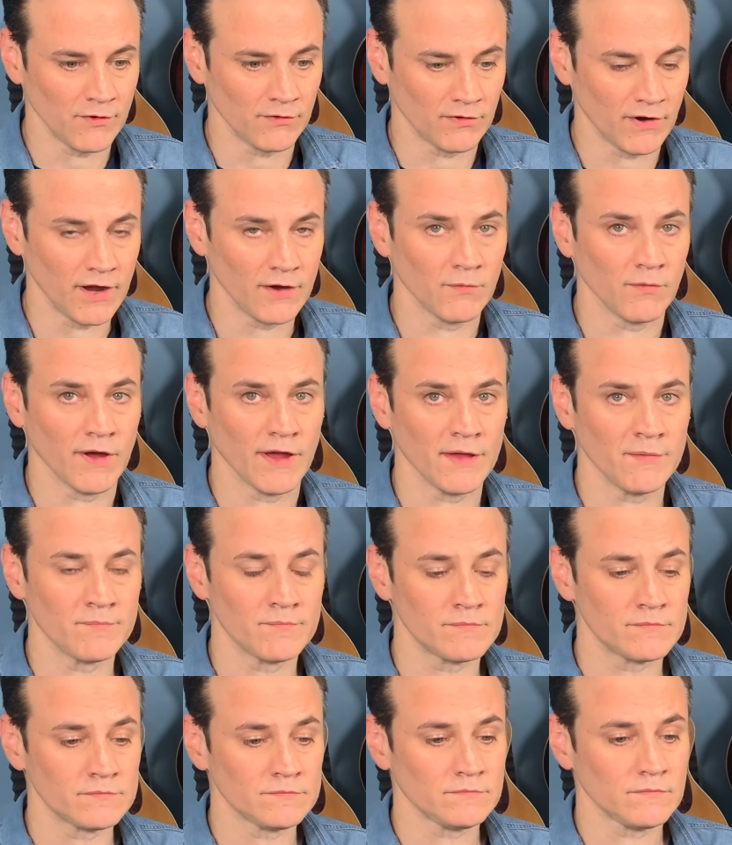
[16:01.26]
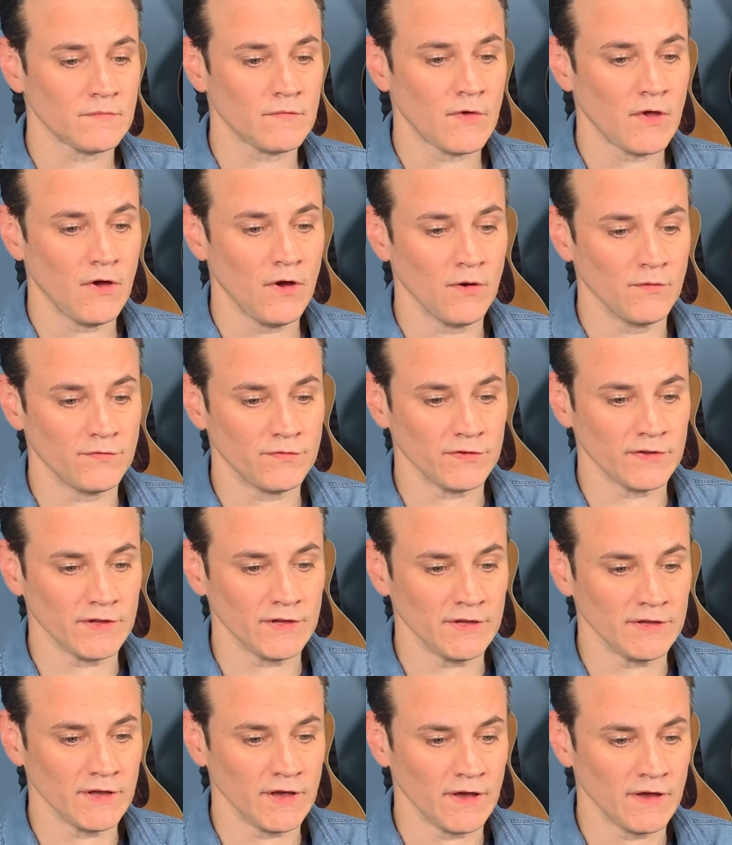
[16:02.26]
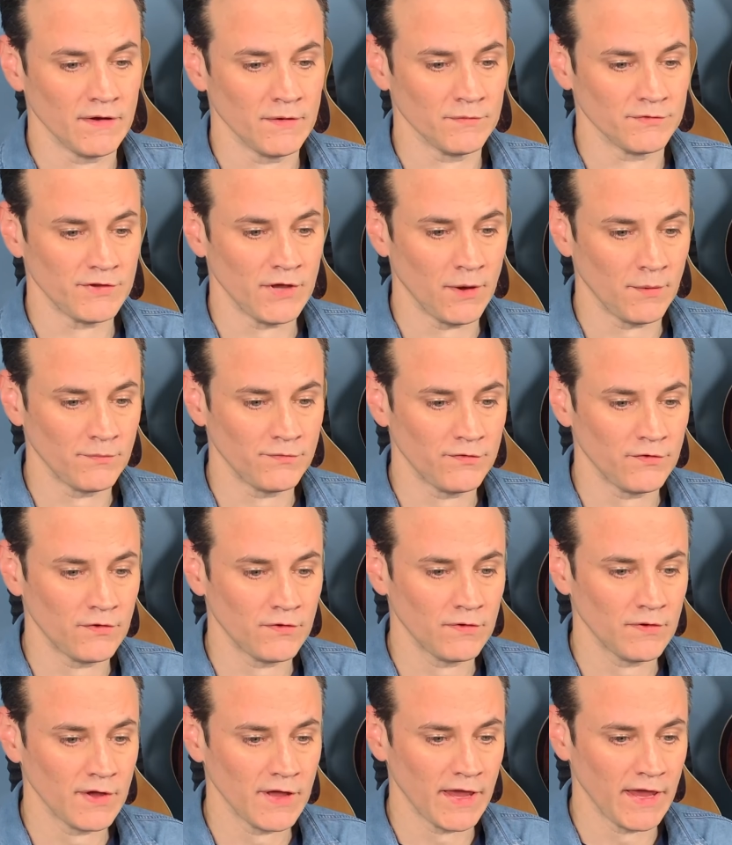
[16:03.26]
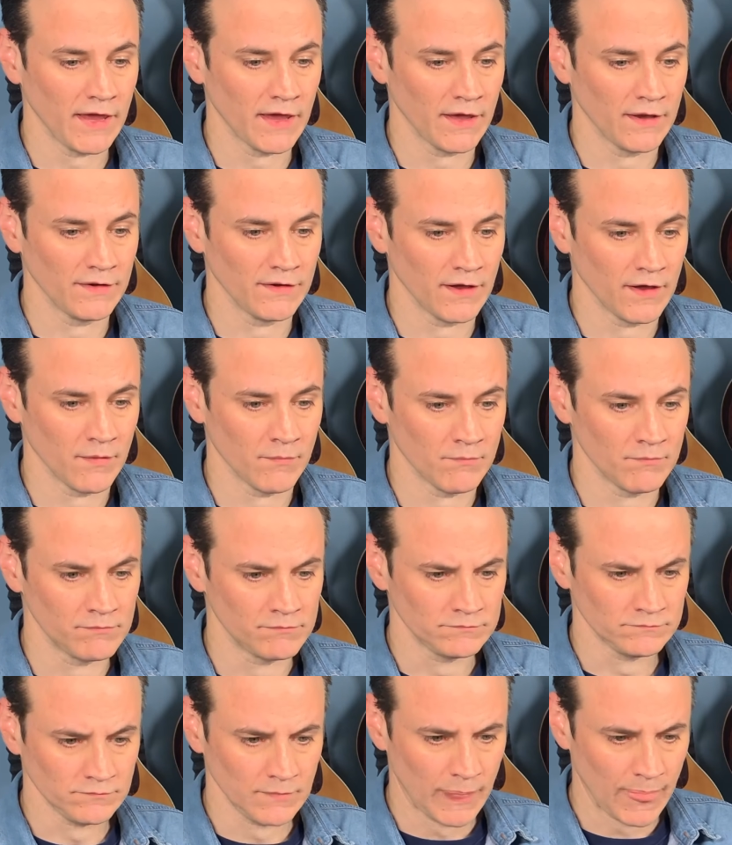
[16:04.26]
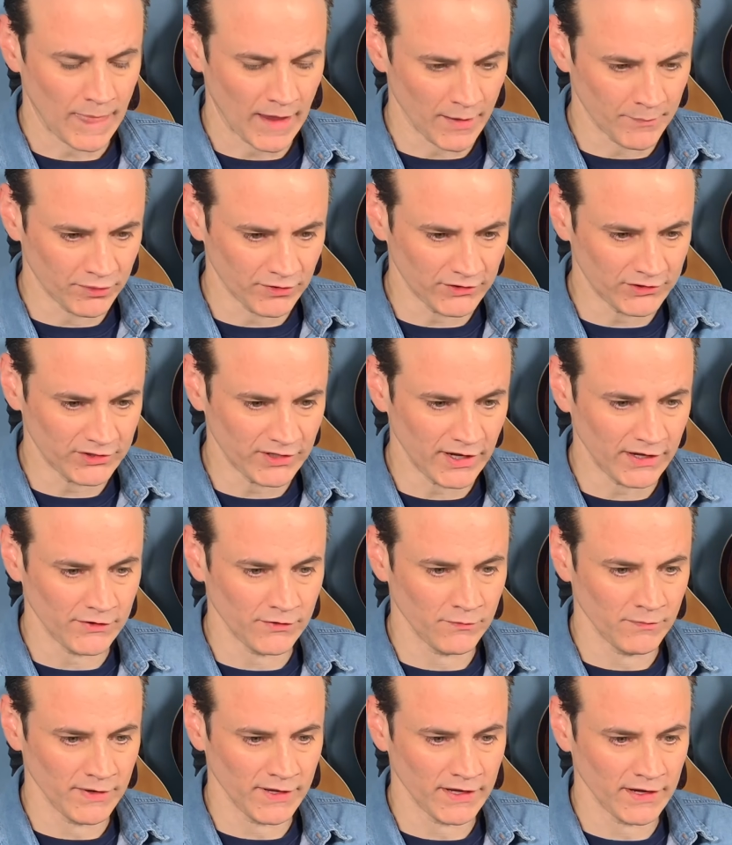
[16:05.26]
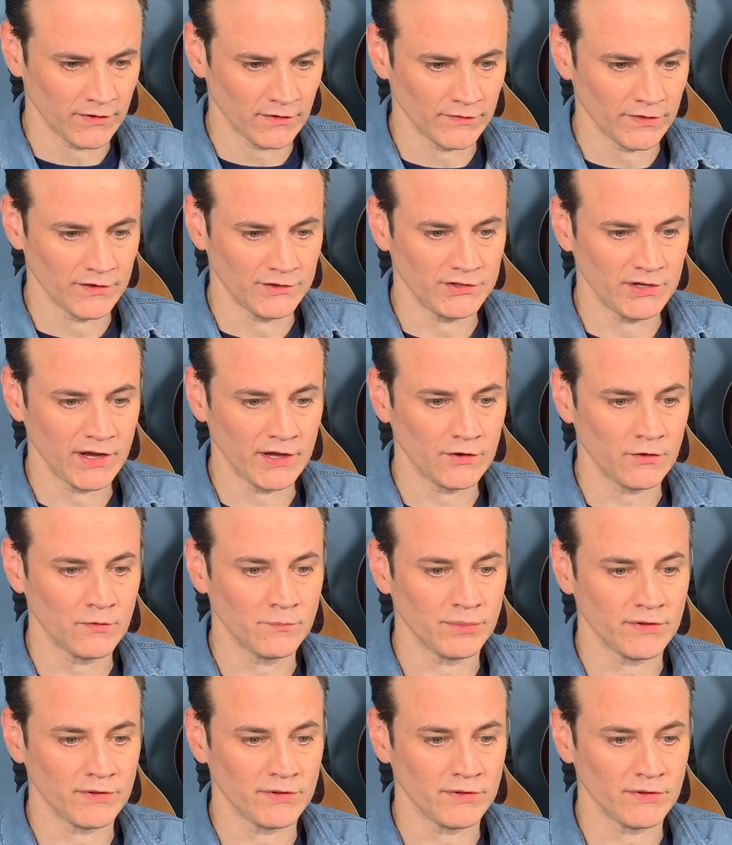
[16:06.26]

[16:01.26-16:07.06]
the right way. Hopefully it was helpful, and I appreciate you being here on the channel.